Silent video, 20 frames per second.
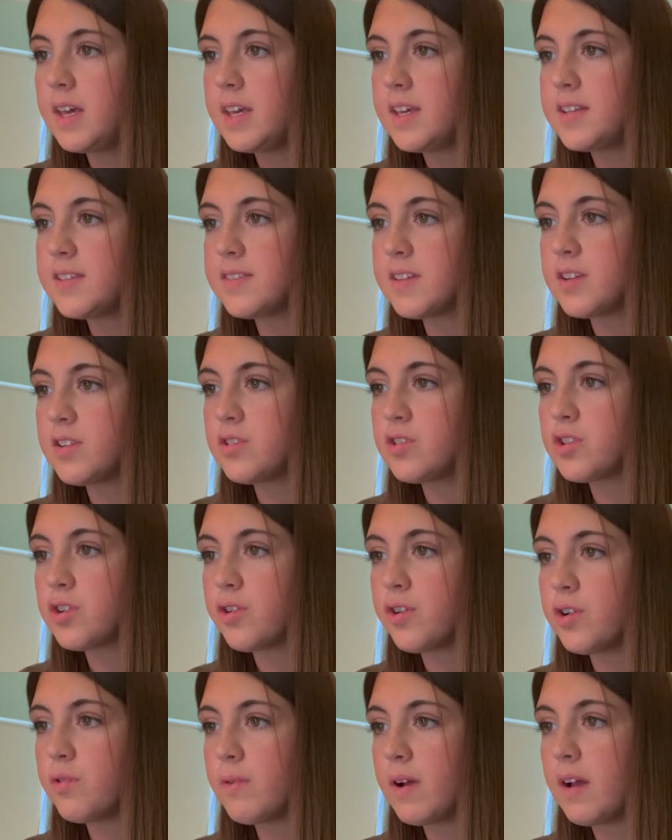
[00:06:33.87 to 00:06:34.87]
He said,
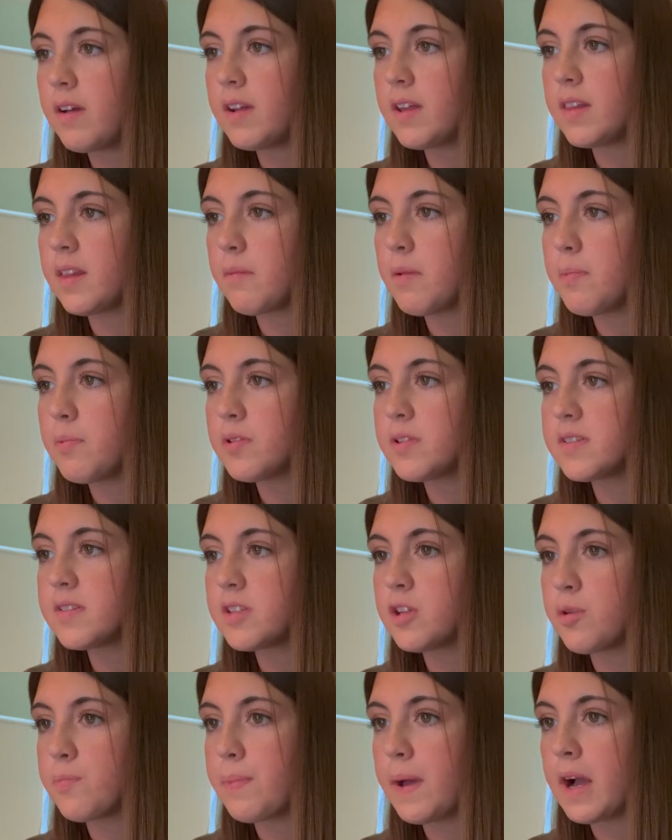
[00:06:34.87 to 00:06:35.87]
Turn around and let me put this
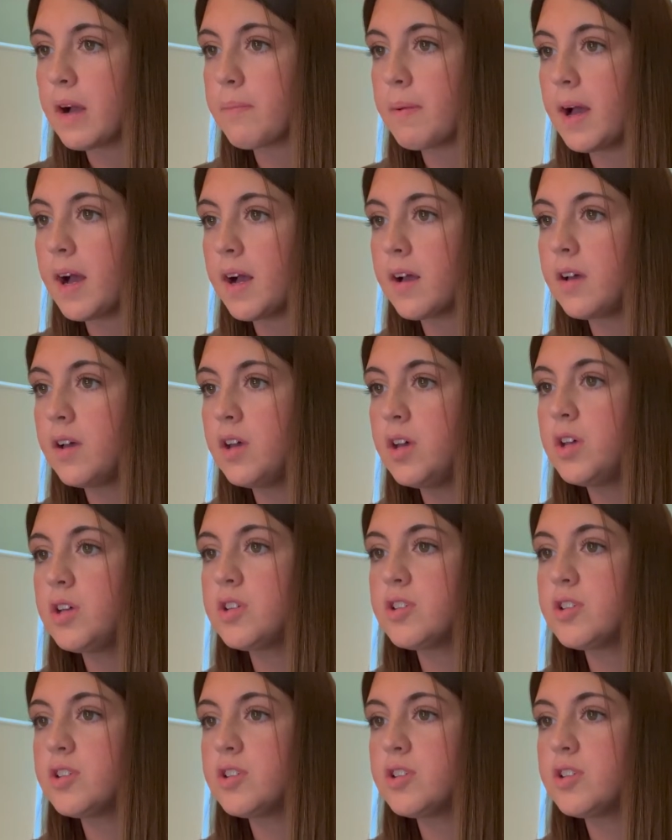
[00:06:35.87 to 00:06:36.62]
in your backpack.